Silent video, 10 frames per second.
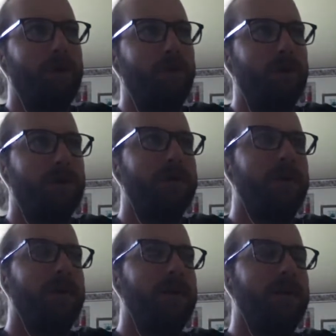where
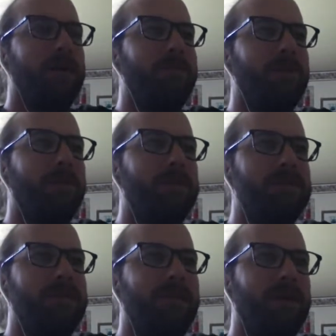the currents
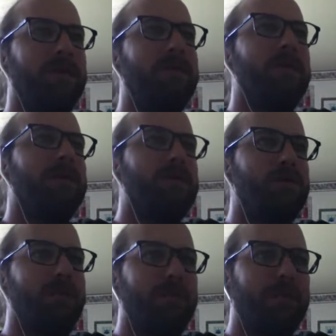in there
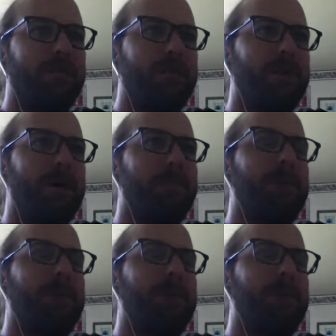jumble everything up and it